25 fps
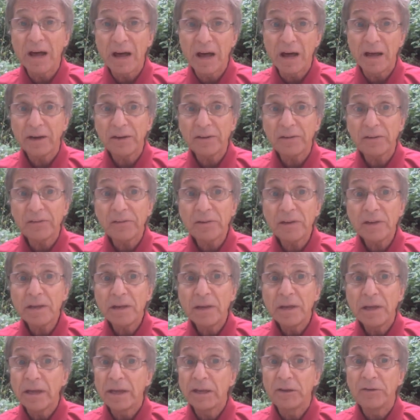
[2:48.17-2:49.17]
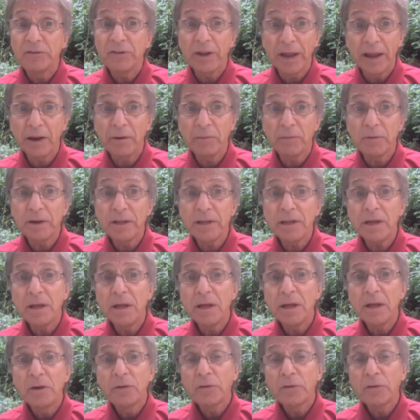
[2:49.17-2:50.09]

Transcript: honesty, integrity,